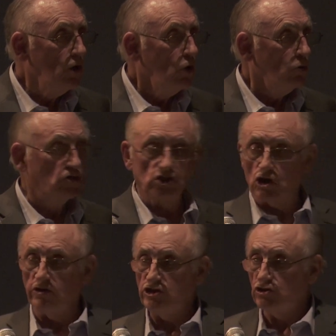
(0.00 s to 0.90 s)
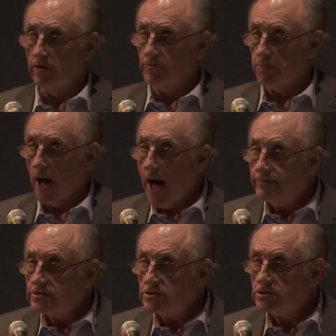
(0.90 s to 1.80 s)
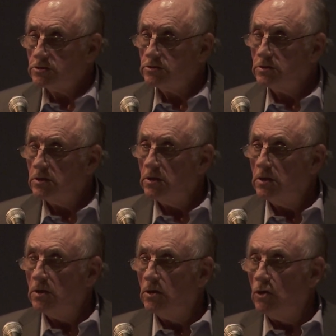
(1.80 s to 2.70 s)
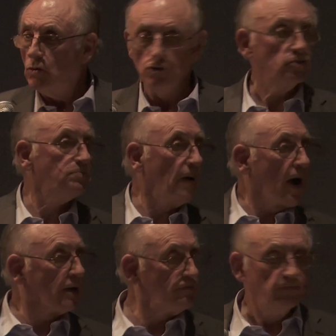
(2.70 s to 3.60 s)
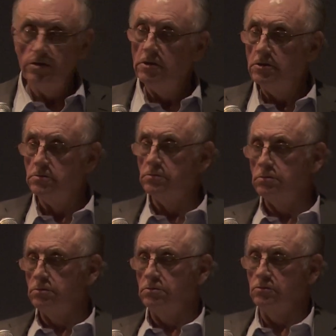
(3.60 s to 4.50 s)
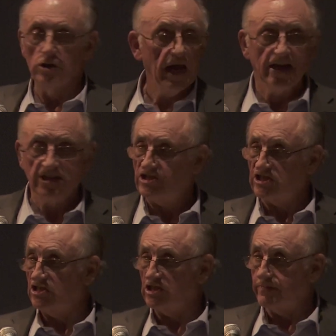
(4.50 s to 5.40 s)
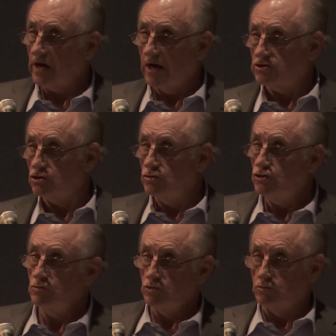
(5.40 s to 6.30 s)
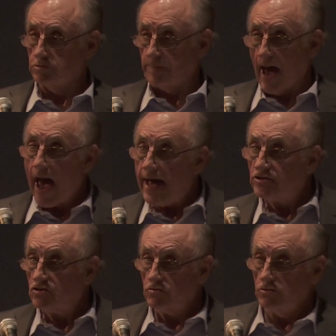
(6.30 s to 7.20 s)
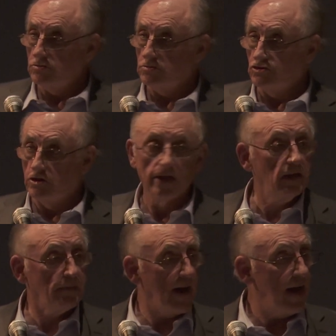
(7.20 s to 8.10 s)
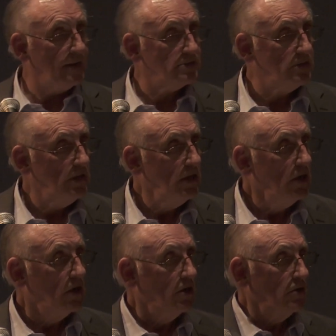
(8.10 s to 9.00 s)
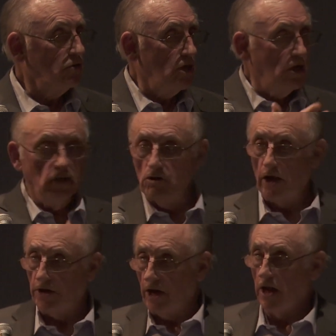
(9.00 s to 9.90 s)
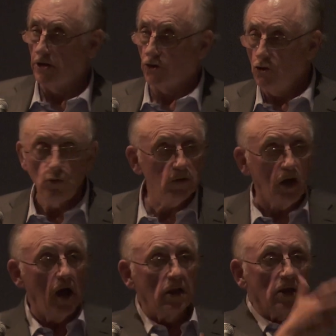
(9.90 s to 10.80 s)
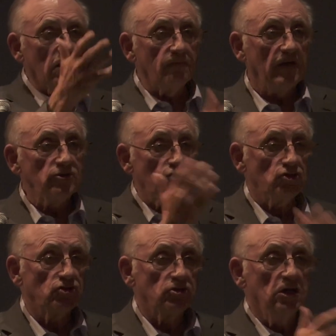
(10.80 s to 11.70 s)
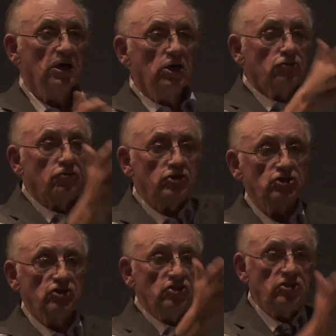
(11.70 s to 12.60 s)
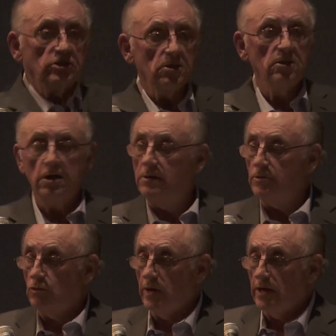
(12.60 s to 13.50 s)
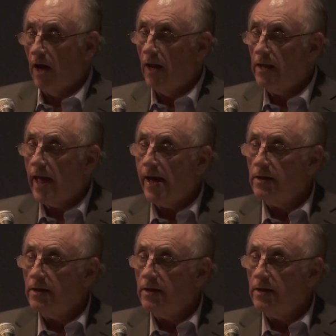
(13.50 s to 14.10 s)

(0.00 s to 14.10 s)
which is a creature of the province, which is part of the 1867 Constitution, which was passed, legally passed, the 1982 and all of the conventions and traditions in between all that,